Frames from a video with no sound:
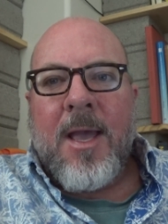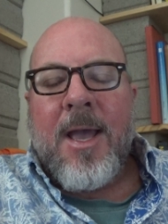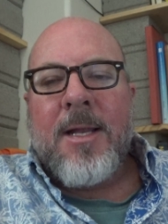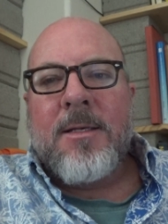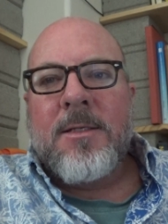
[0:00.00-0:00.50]

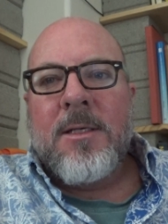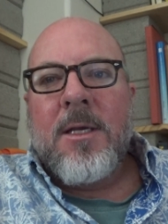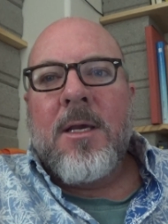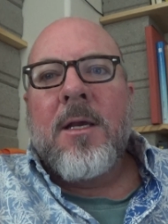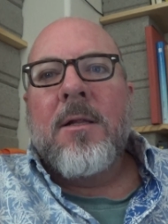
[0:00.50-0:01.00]
And
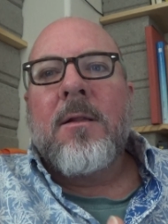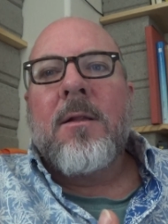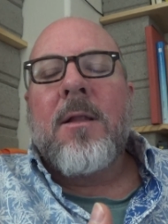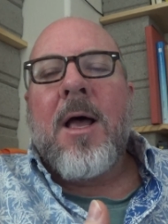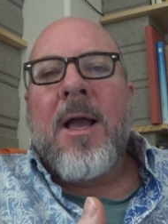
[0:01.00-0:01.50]

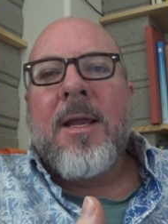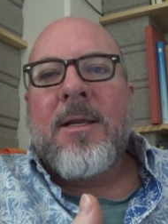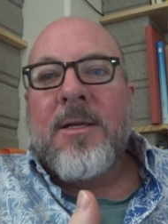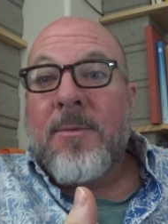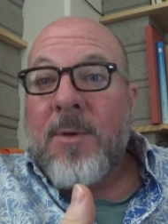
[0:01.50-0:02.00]
I
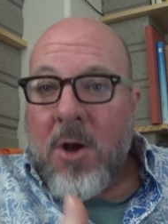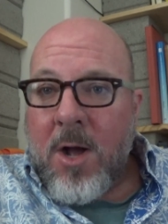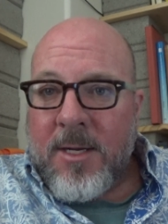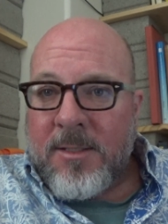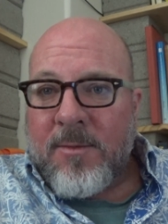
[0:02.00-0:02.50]
need to be
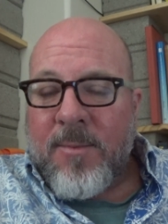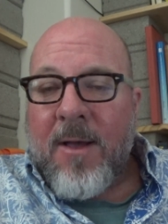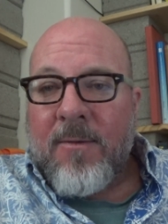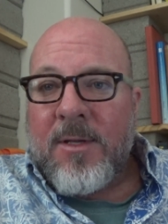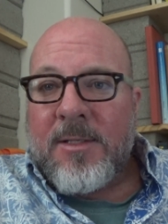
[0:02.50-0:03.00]
honest
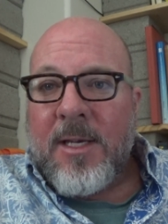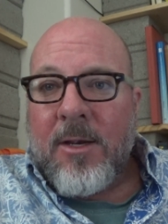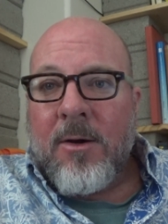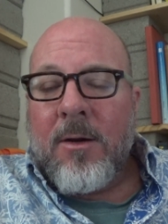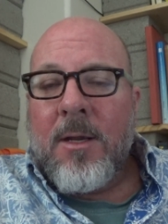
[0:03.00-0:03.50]
about this
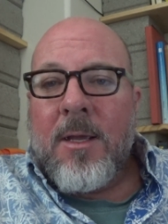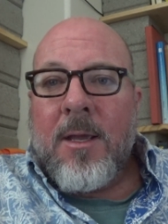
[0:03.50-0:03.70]
here.